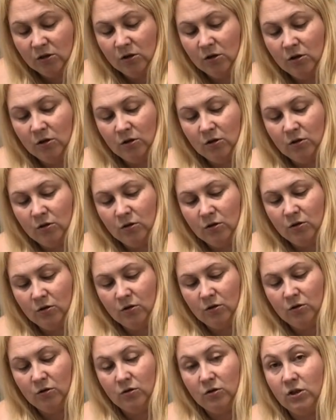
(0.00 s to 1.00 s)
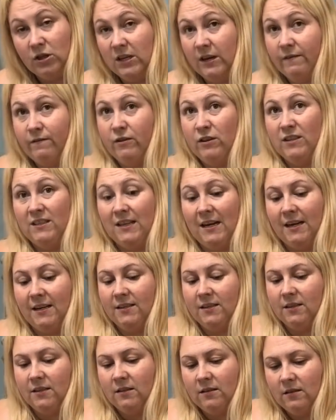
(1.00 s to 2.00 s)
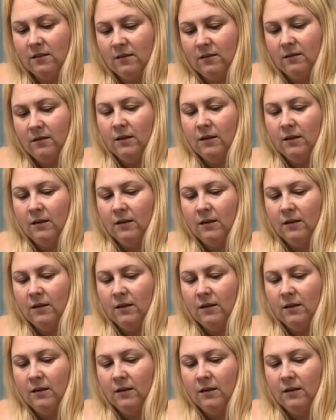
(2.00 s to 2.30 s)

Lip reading: to different levels.